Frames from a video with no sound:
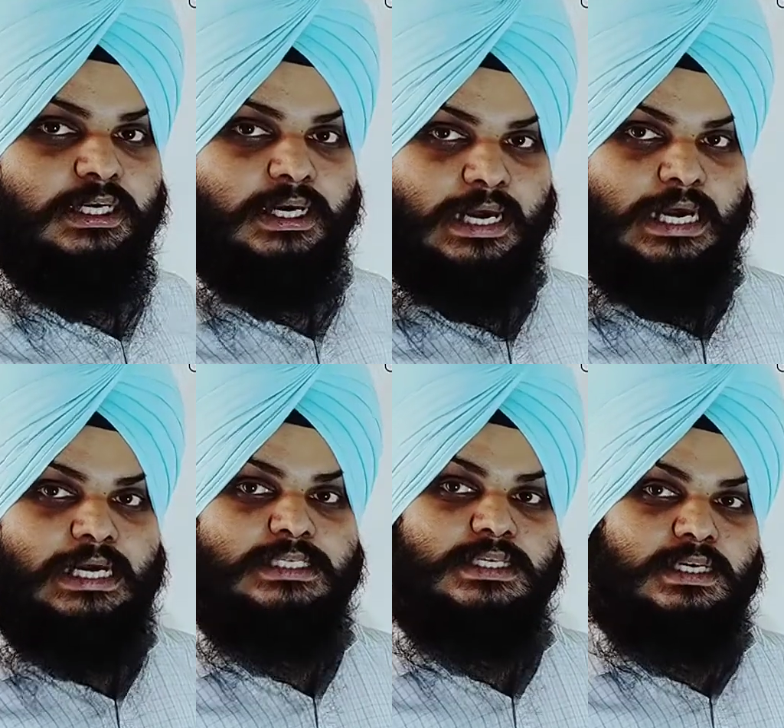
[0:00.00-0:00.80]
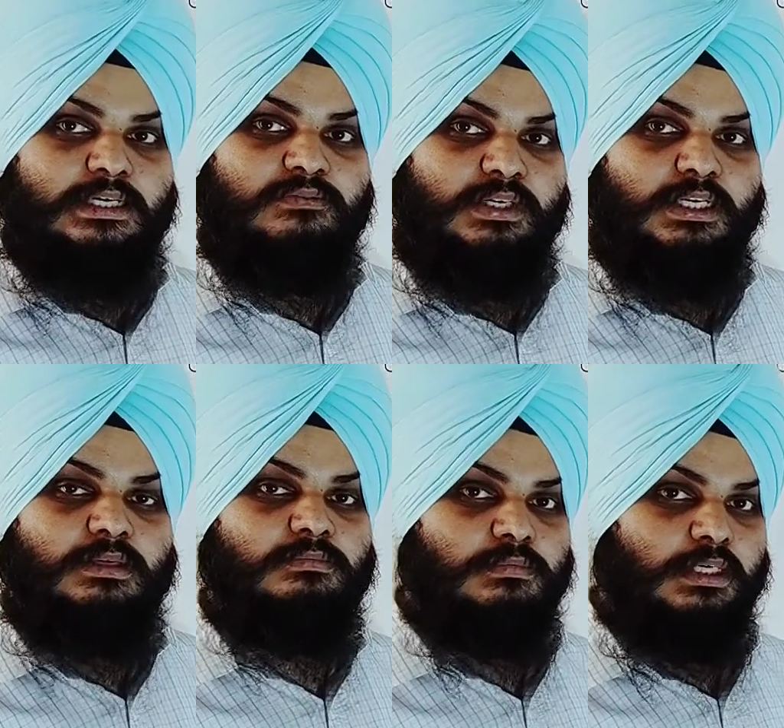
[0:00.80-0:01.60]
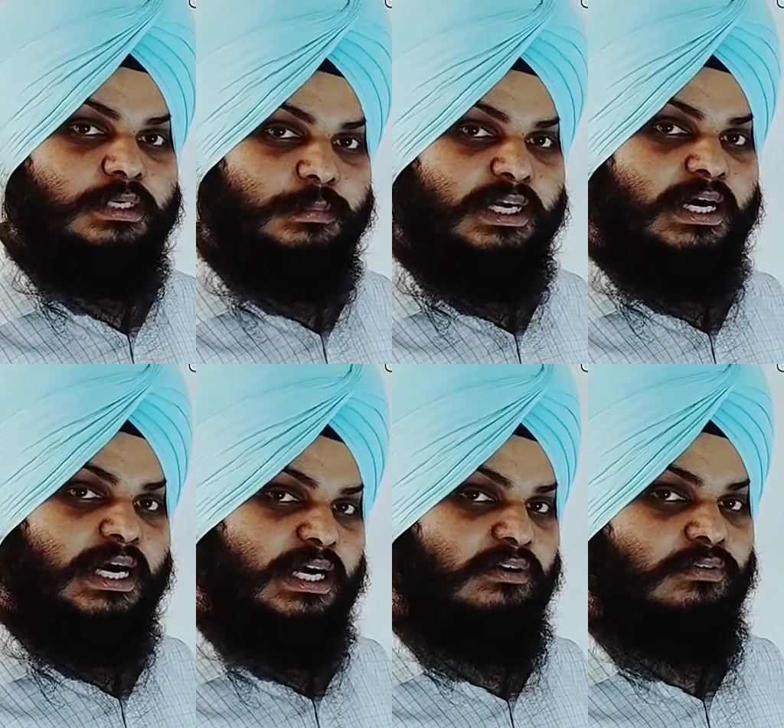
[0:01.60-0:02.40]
as it may have